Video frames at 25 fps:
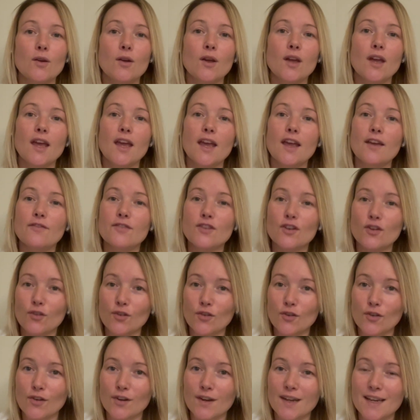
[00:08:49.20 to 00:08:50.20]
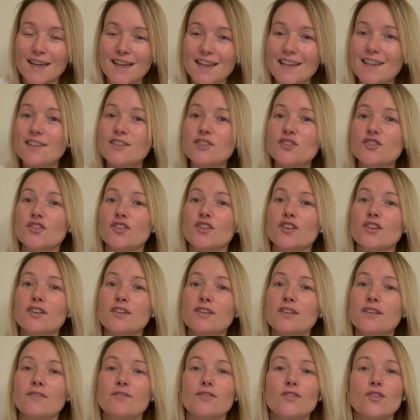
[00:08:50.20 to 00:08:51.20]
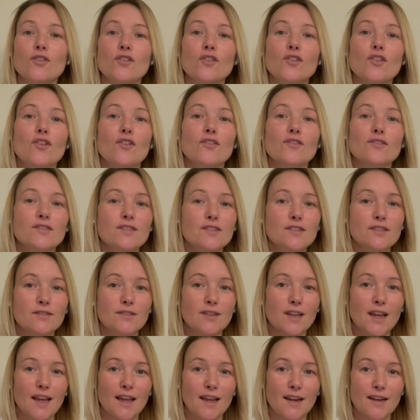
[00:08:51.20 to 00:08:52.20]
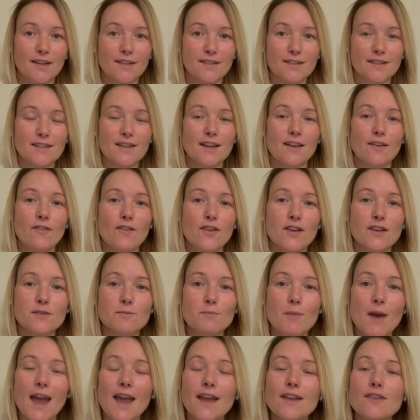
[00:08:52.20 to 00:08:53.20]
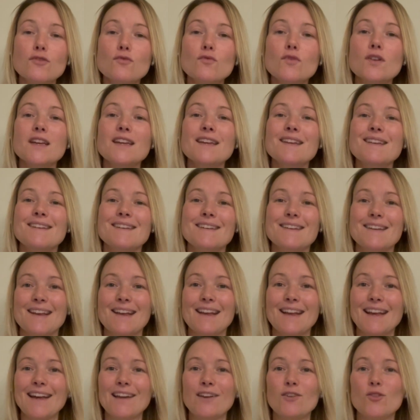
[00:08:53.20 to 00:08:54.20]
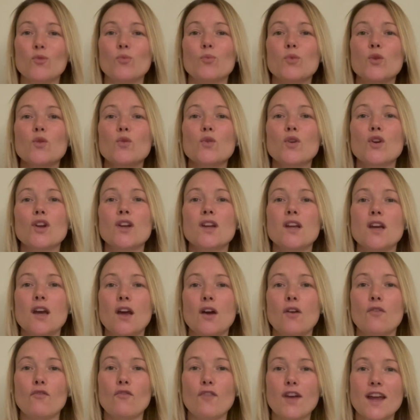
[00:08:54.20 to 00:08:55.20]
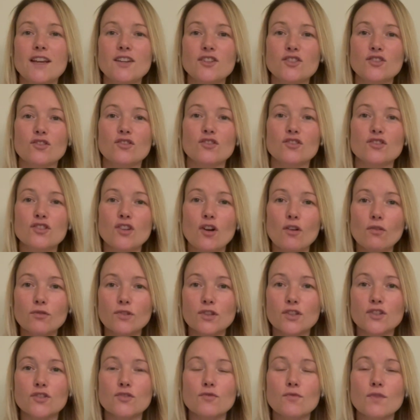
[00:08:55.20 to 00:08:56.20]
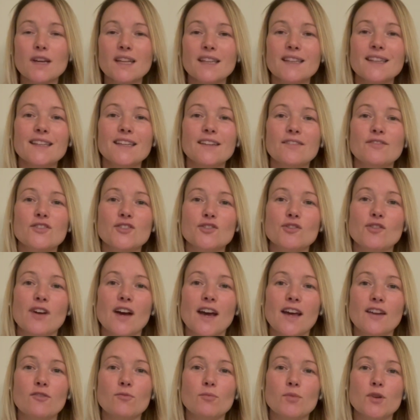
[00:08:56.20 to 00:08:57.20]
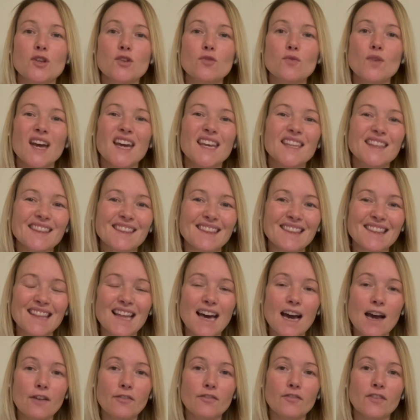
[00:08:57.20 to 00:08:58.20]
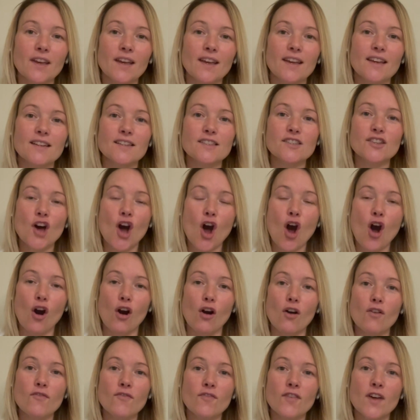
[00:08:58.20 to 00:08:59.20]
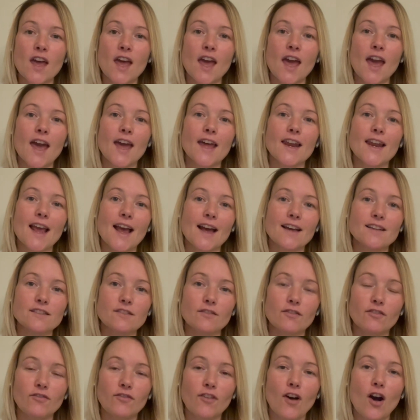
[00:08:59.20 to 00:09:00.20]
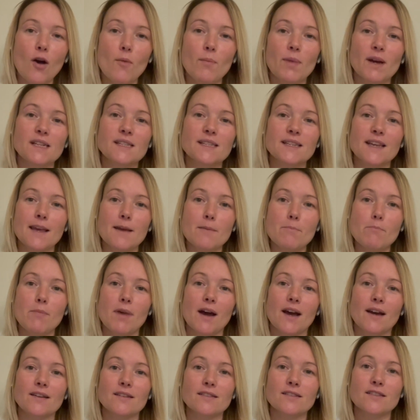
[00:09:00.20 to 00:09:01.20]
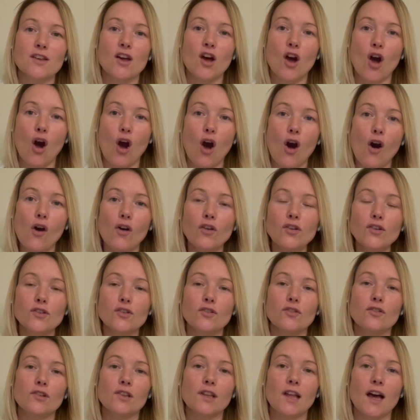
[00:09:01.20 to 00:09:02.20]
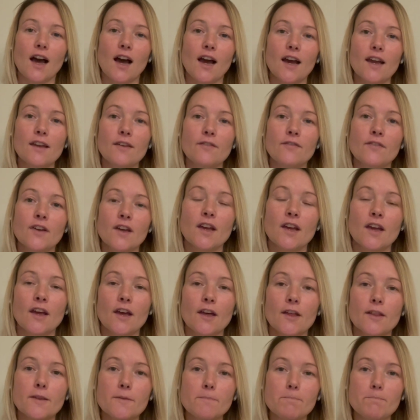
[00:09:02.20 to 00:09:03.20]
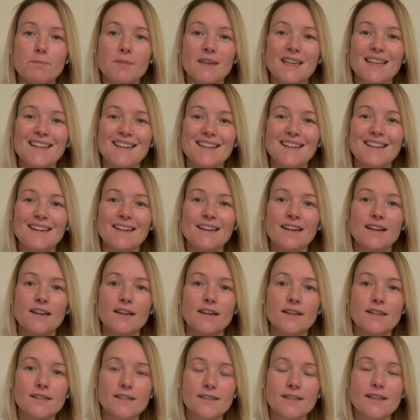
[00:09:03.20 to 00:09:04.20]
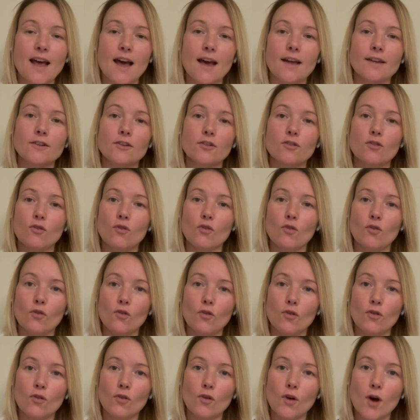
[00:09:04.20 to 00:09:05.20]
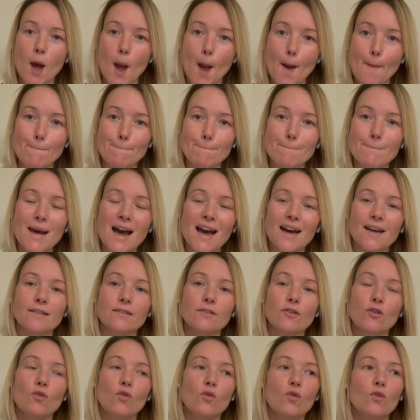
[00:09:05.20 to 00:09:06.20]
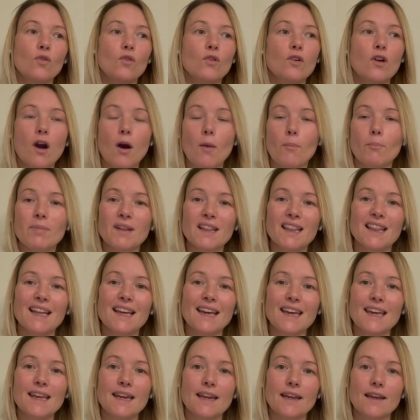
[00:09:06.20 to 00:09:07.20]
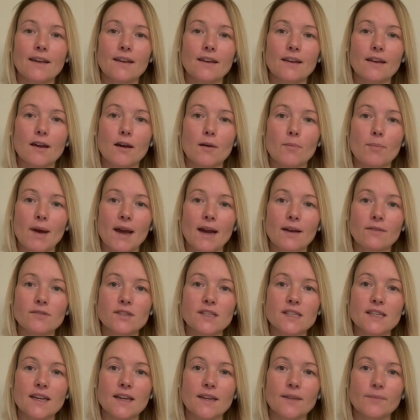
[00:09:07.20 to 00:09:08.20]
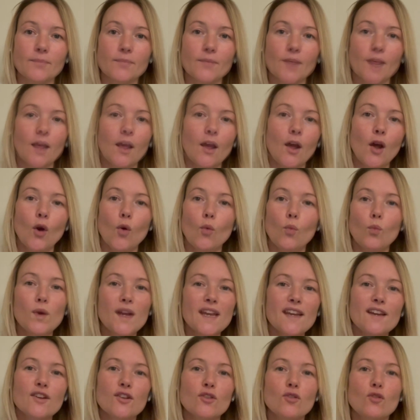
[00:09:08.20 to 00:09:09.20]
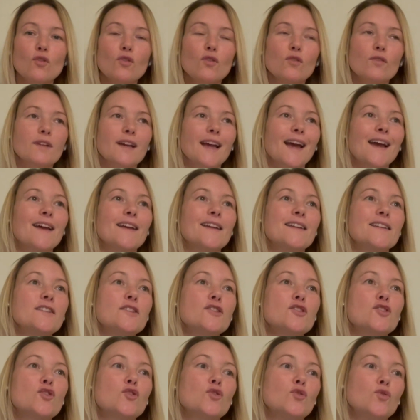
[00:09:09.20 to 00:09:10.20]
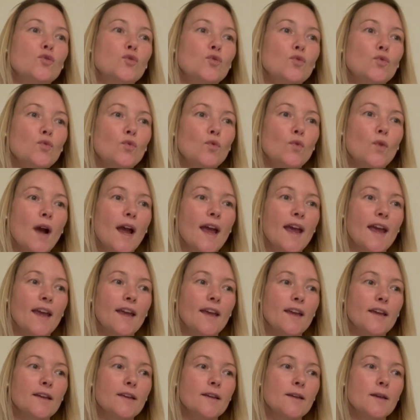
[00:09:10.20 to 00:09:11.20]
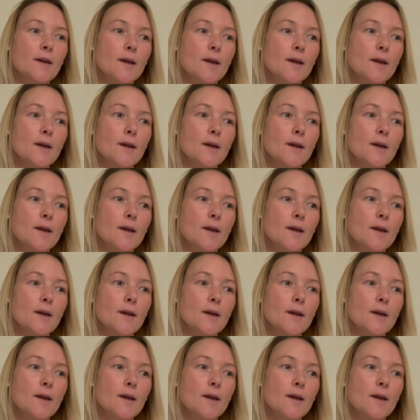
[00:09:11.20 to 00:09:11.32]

If you're not injured, if you're not in serious pain, you can get up, you can raise your shoulders, you can lift your head up, and you can laugh it off. And it has a far better impact on your life than being sad or mad or complaining about it. We can all get into a